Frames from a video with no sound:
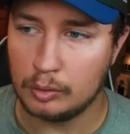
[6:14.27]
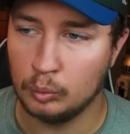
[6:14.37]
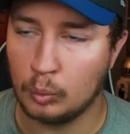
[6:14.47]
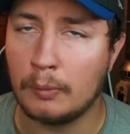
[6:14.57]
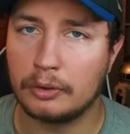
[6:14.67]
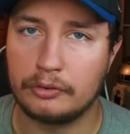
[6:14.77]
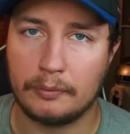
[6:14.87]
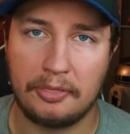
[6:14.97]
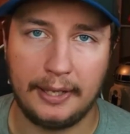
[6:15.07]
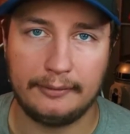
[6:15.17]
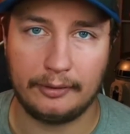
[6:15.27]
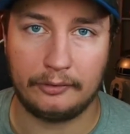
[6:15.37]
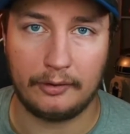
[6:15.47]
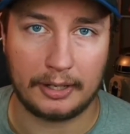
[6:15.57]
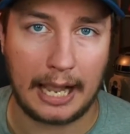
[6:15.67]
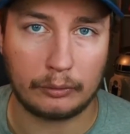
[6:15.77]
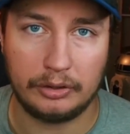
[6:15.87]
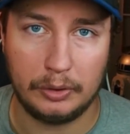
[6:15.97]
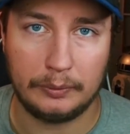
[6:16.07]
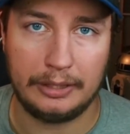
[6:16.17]
What were some things that stuck out
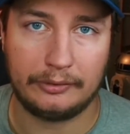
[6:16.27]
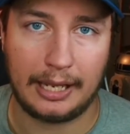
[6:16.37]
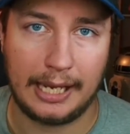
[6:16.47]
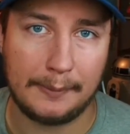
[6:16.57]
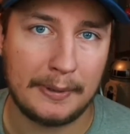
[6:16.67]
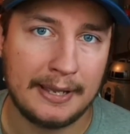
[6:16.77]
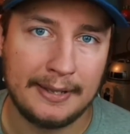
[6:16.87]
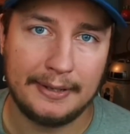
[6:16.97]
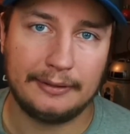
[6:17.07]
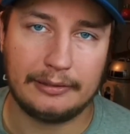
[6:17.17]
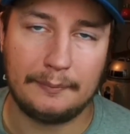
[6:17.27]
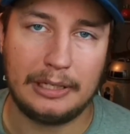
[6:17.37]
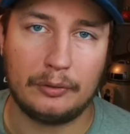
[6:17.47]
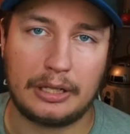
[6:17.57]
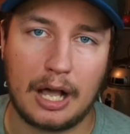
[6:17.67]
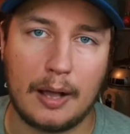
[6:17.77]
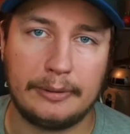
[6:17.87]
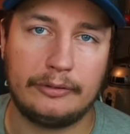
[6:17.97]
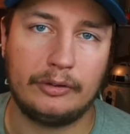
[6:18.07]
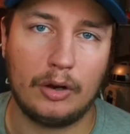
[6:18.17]
to you in this game? Let me know in the
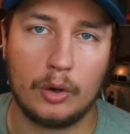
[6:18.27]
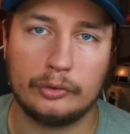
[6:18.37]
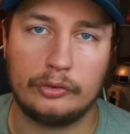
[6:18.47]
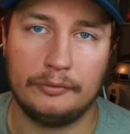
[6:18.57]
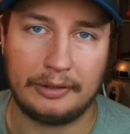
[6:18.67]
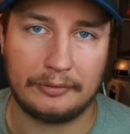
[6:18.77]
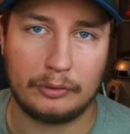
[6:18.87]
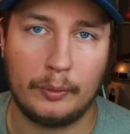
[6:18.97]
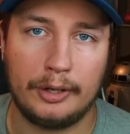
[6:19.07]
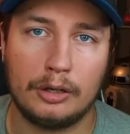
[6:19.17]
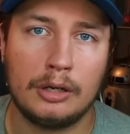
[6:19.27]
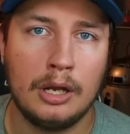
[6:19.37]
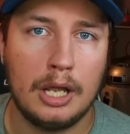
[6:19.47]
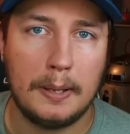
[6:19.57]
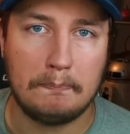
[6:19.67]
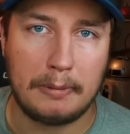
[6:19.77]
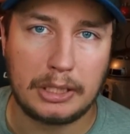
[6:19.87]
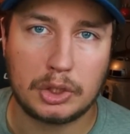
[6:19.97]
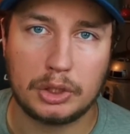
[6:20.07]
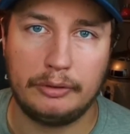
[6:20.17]
comments. And also, if you have a Twitter,
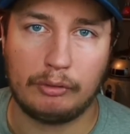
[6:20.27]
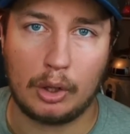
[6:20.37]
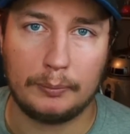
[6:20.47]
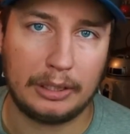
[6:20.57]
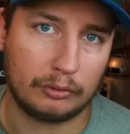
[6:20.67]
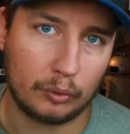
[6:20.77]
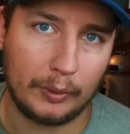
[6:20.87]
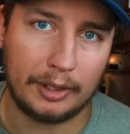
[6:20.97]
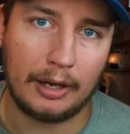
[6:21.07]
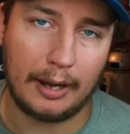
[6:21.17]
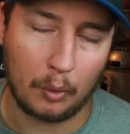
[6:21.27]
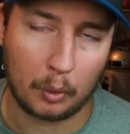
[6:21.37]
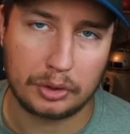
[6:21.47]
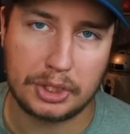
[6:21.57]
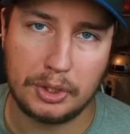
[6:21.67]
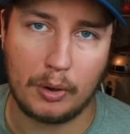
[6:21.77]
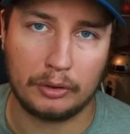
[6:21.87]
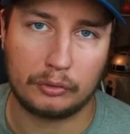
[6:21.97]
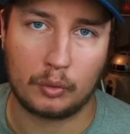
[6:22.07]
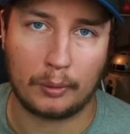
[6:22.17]
make sure you follow me on Twitter at
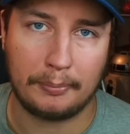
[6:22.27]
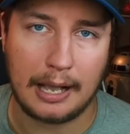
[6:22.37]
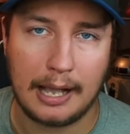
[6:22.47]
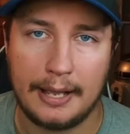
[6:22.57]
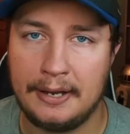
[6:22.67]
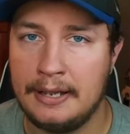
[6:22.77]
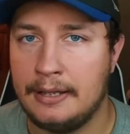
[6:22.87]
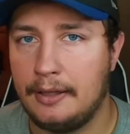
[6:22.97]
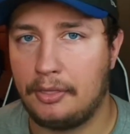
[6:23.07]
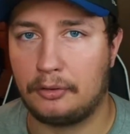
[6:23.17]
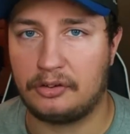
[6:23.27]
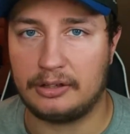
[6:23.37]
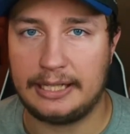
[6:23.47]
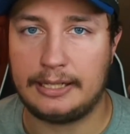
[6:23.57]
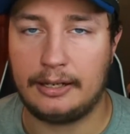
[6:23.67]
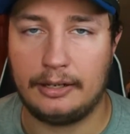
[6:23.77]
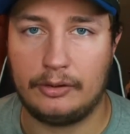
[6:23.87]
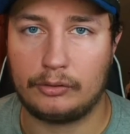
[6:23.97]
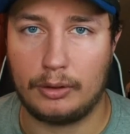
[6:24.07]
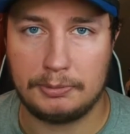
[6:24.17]
@horseshoe_pod. There's a link in the
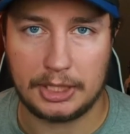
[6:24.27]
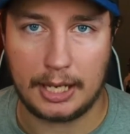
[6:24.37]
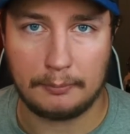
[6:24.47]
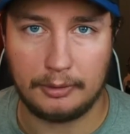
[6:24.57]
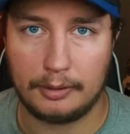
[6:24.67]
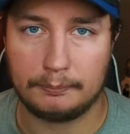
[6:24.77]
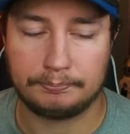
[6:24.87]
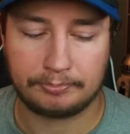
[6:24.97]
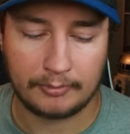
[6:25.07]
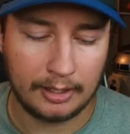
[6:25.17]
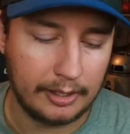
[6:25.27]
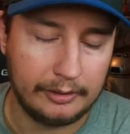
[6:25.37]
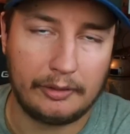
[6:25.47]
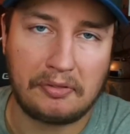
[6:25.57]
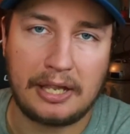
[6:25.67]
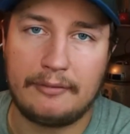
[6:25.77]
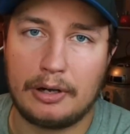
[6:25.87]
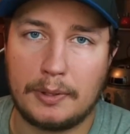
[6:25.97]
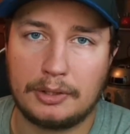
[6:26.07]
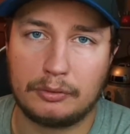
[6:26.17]
description down below. So thank you
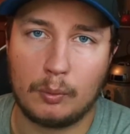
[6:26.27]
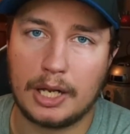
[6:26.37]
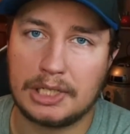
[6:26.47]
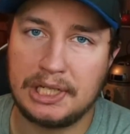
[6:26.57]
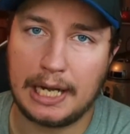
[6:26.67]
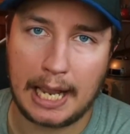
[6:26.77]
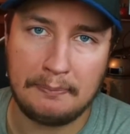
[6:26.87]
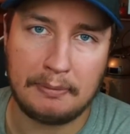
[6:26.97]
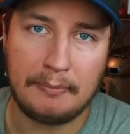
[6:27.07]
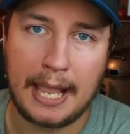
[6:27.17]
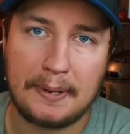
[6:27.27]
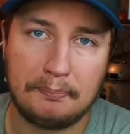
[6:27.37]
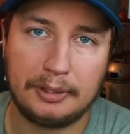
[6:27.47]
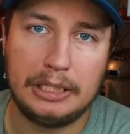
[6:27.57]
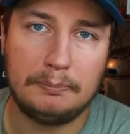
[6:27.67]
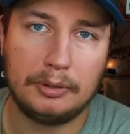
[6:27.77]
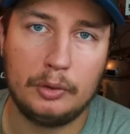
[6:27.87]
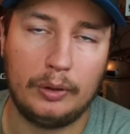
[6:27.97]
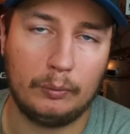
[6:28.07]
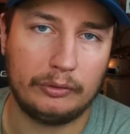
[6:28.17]
very much for watching. I've been Matt, Bleed
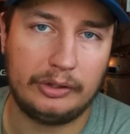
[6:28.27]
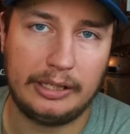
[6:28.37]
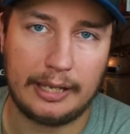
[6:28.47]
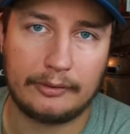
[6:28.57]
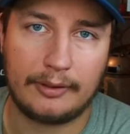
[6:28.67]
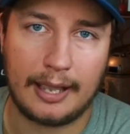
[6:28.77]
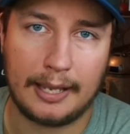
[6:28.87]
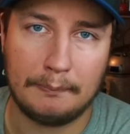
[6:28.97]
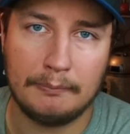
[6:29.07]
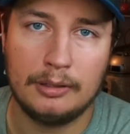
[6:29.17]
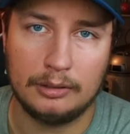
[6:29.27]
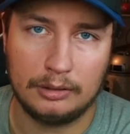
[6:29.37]
Blue, and we'll see you next time.